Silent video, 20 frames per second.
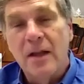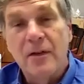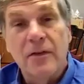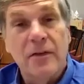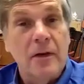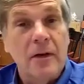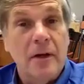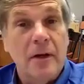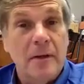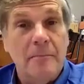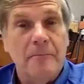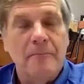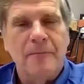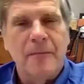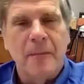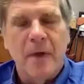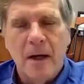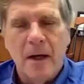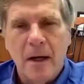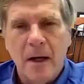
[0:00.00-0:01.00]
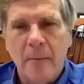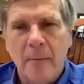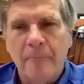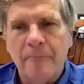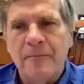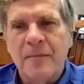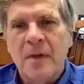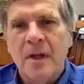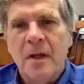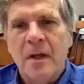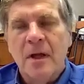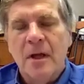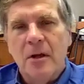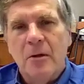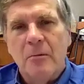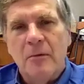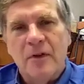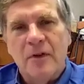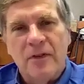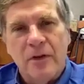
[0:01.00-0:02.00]
good.
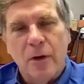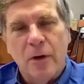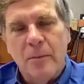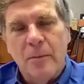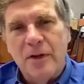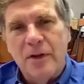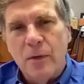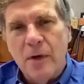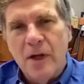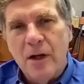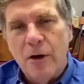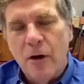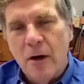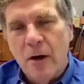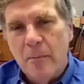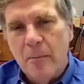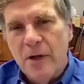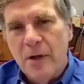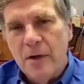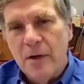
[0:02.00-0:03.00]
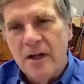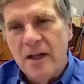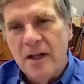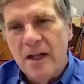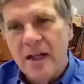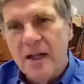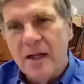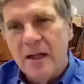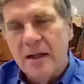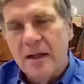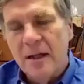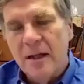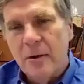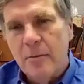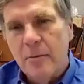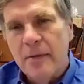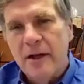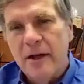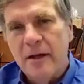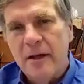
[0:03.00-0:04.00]
So between our immunity and a little
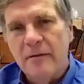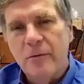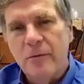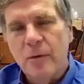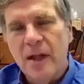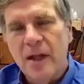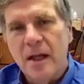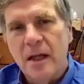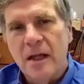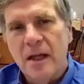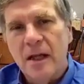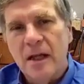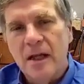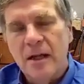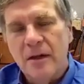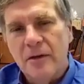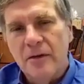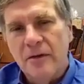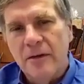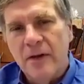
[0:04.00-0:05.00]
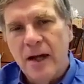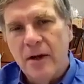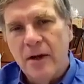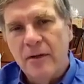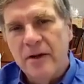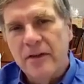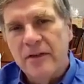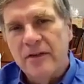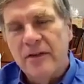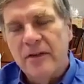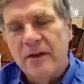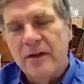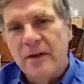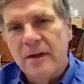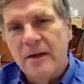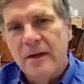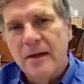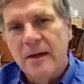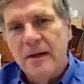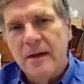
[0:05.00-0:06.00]
bit of weakening of the virus,
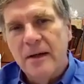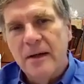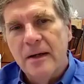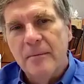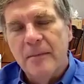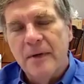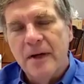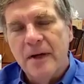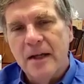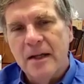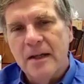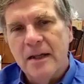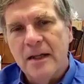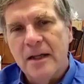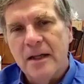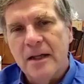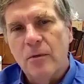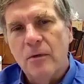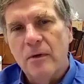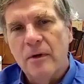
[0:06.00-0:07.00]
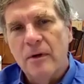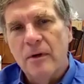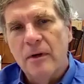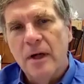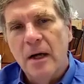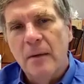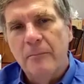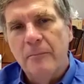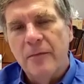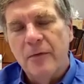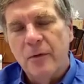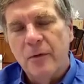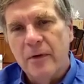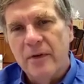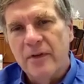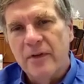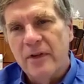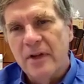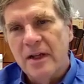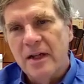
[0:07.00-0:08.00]
I think we're
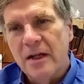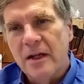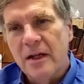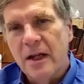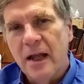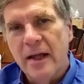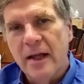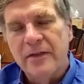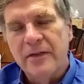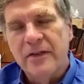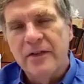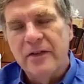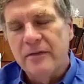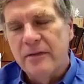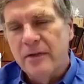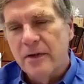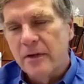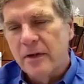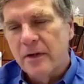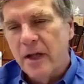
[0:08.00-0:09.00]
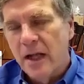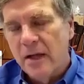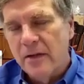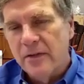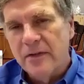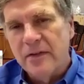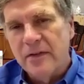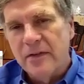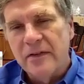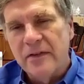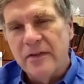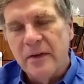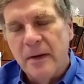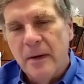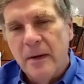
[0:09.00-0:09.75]
seeing less severe cases.